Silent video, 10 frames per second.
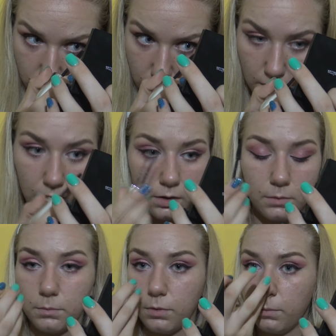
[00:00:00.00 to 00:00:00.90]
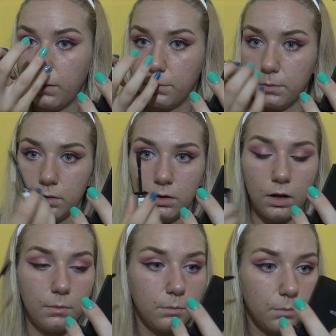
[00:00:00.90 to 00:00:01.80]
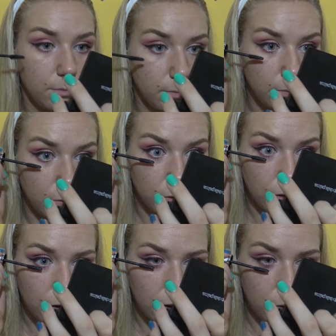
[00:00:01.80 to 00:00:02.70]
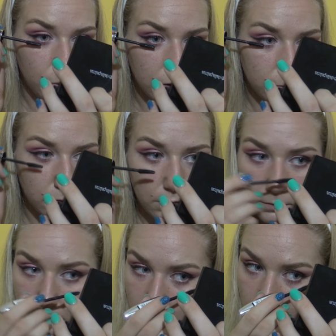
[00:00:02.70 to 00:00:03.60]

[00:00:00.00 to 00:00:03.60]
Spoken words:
I pop up way more.